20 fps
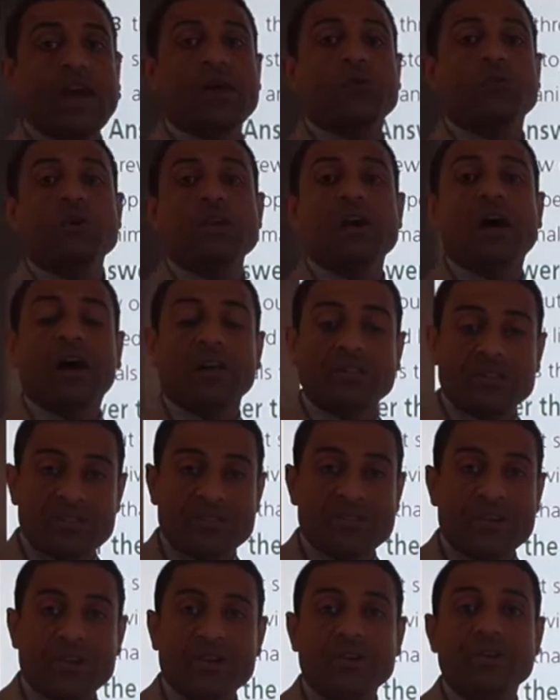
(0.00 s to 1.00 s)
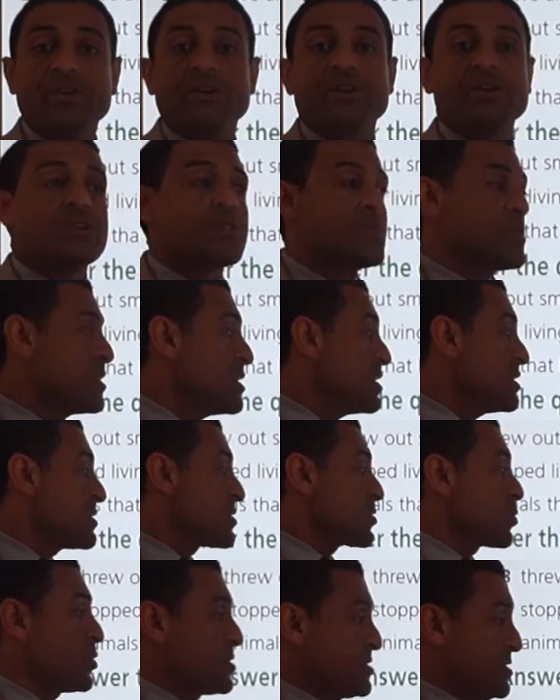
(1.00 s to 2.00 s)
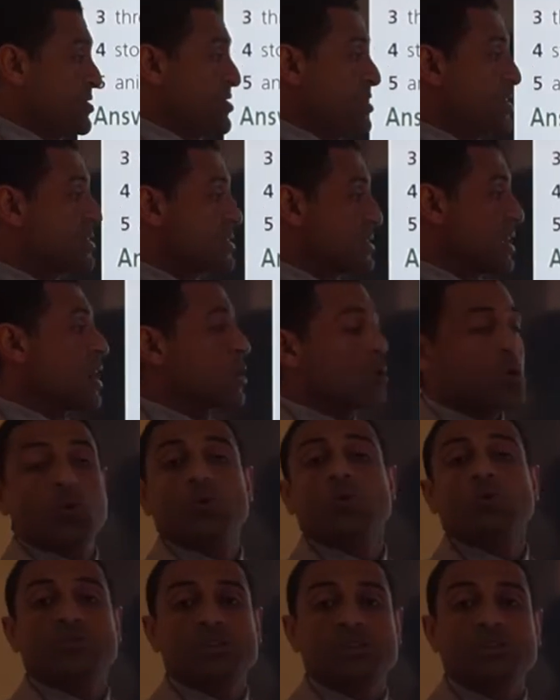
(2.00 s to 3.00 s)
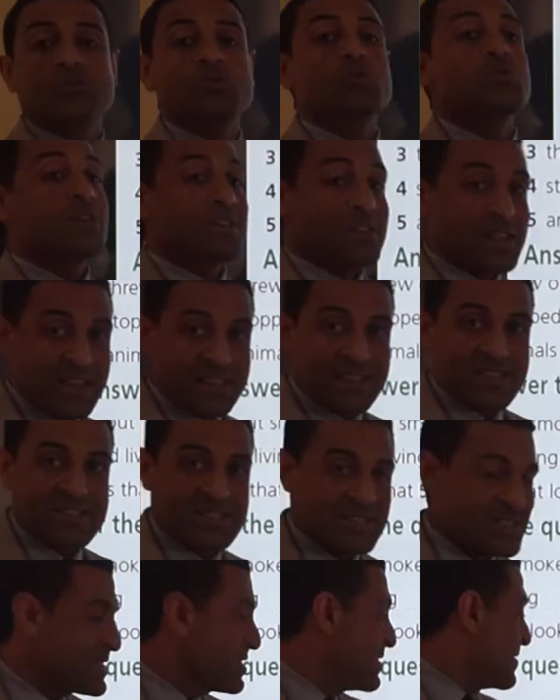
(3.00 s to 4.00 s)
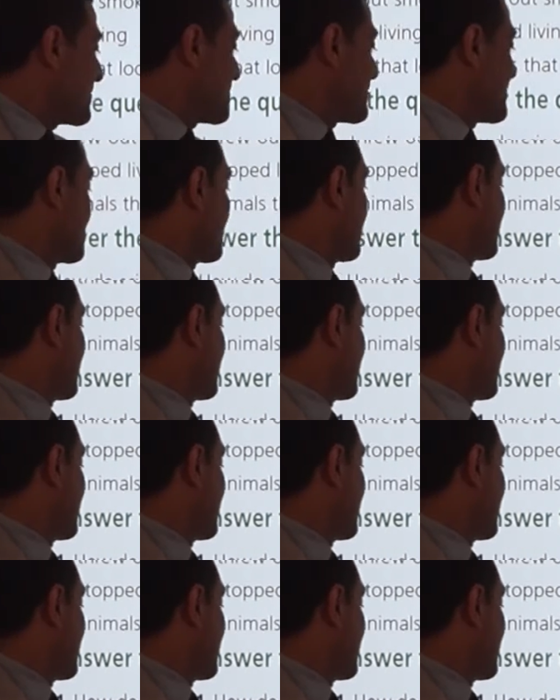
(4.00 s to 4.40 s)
can we answer these questions according to the text?